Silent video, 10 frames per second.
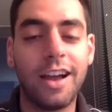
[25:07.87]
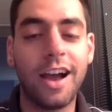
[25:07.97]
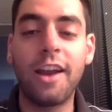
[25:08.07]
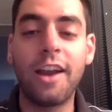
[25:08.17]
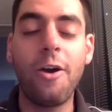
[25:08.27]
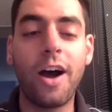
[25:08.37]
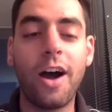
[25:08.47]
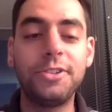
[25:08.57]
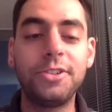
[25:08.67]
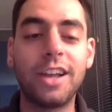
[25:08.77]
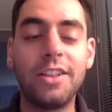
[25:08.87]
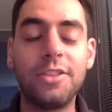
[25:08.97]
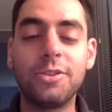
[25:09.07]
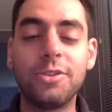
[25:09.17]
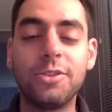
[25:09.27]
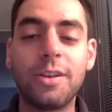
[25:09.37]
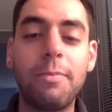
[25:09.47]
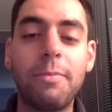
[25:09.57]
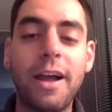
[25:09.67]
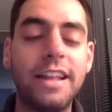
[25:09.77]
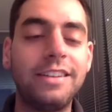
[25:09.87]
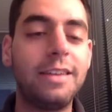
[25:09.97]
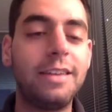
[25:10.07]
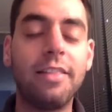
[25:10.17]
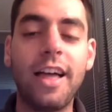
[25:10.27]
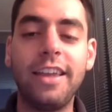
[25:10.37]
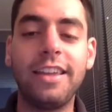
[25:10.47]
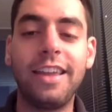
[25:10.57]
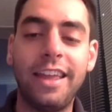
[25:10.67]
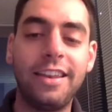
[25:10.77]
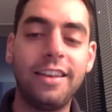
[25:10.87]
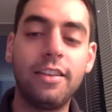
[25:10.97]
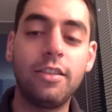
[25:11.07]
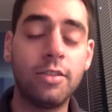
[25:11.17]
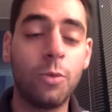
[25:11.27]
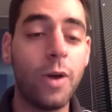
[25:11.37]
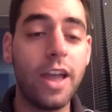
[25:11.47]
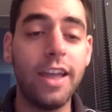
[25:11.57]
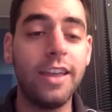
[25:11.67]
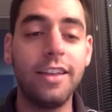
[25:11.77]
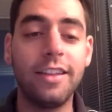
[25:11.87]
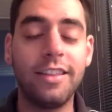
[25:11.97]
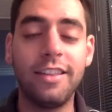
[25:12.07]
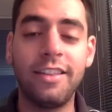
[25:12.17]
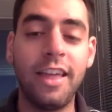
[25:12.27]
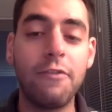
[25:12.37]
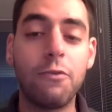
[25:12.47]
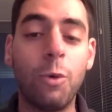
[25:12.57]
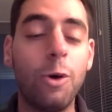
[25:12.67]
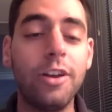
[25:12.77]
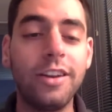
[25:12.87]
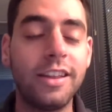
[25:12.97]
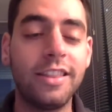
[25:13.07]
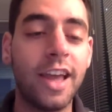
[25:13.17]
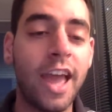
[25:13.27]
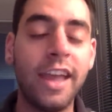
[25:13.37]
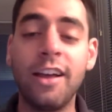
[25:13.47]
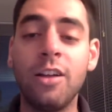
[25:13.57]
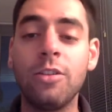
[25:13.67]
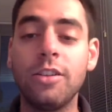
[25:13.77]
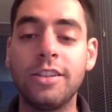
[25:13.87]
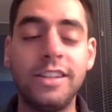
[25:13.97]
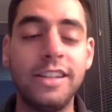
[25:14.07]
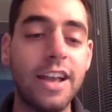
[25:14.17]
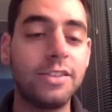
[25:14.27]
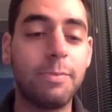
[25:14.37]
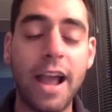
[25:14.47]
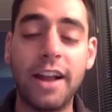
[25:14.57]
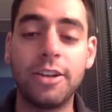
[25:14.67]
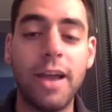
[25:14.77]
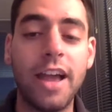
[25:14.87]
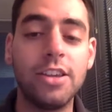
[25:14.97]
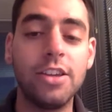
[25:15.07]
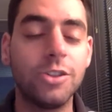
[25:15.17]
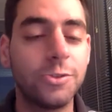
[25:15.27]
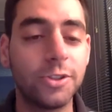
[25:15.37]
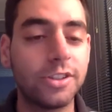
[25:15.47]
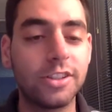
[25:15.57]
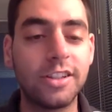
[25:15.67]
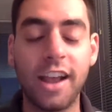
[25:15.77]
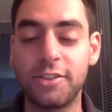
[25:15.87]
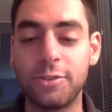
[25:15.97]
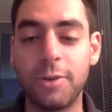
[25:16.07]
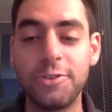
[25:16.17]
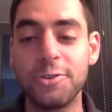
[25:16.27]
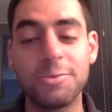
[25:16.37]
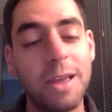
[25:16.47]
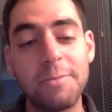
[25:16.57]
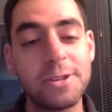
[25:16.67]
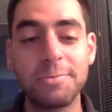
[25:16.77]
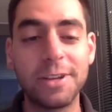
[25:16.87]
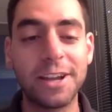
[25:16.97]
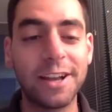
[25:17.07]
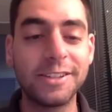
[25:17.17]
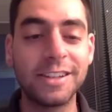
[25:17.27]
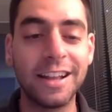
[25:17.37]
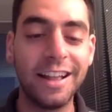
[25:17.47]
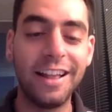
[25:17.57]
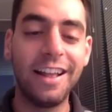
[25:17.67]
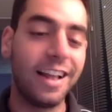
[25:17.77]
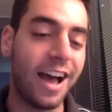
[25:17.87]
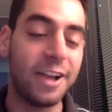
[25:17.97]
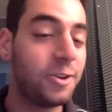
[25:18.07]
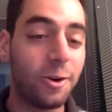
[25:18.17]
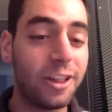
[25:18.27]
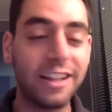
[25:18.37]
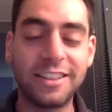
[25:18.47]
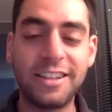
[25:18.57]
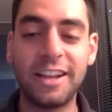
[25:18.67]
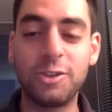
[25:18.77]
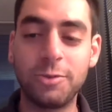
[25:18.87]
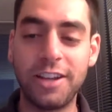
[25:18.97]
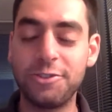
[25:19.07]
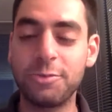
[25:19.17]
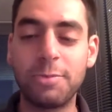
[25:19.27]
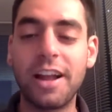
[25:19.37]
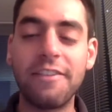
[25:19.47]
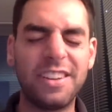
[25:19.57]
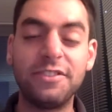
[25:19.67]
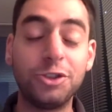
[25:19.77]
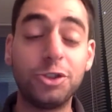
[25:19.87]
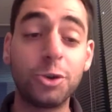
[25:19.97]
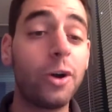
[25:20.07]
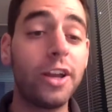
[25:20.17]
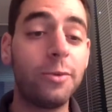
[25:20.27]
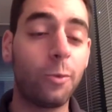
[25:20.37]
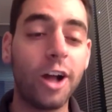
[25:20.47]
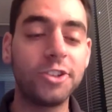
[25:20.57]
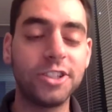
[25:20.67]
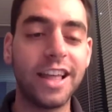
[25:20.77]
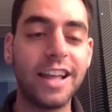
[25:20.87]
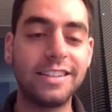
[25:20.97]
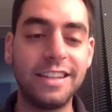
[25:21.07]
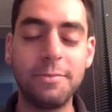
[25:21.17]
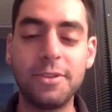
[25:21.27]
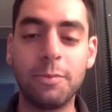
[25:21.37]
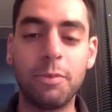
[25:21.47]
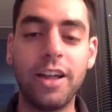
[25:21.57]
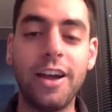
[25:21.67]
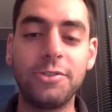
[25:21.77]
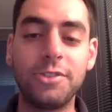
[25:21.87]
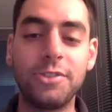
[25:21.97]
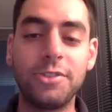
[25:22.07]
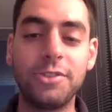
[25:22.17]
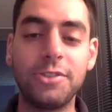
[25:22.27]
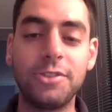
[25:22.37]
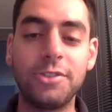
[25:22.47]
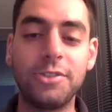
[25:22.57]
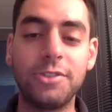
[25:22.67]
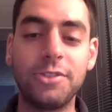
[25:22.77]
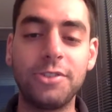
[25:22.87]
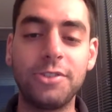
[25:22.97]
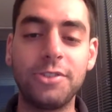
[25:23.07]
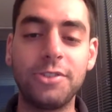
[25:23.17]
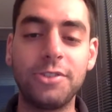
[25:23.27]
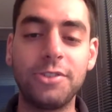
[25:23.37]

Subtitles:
don't know. I just know there's something about liking and the way they've won in the ALDS back-to-back years versus the Texas Rangers. Maybe it's because I don't like the Texas Rangers, but I've enjoyed watching that team in the playoffs, and I don't feel like